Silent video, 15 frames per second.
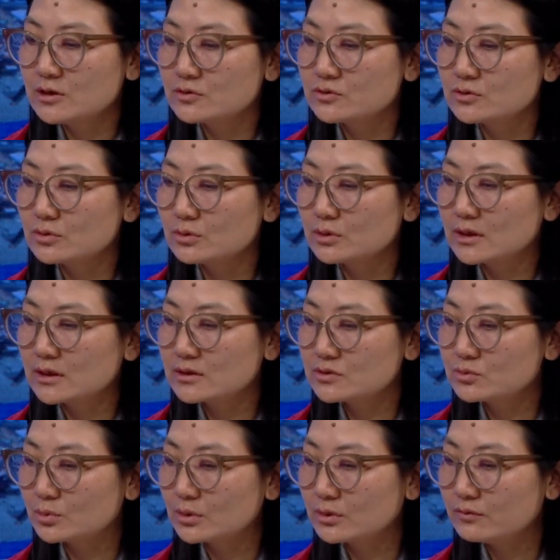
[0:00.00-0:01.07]
So that
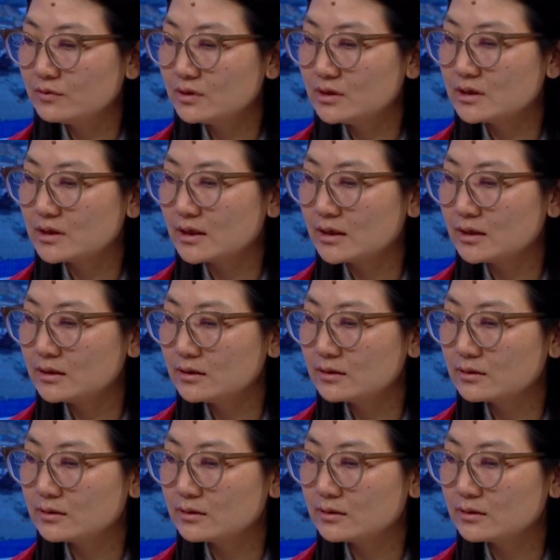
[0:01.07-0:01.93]
is one of it. And